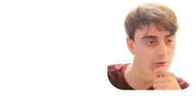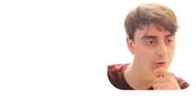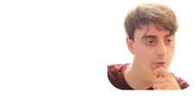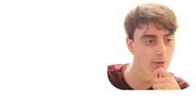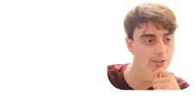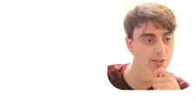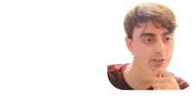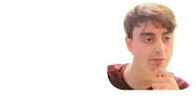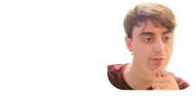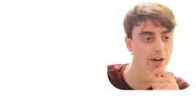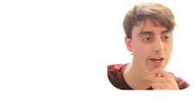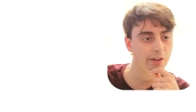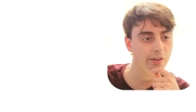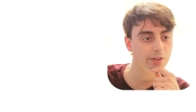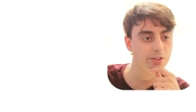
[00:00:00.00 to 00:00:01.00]
Requested
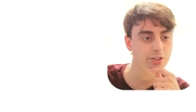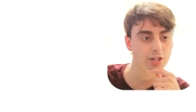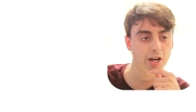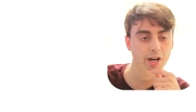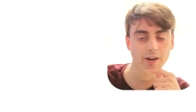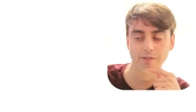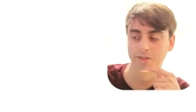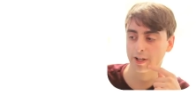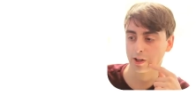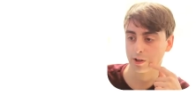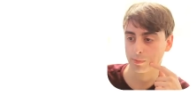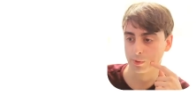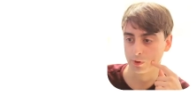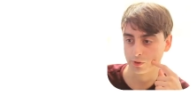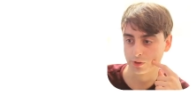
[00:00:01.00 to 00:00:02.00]
file is not
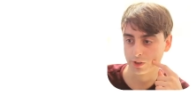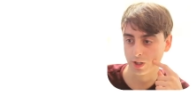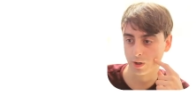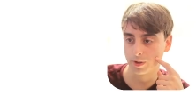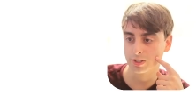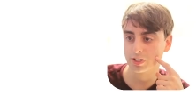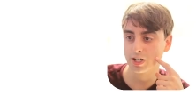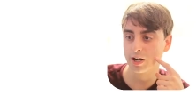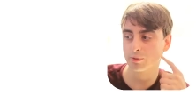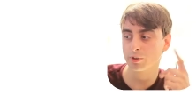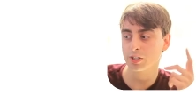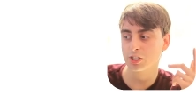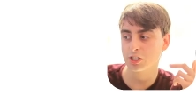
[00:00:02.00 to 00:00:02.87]
available, so it's not really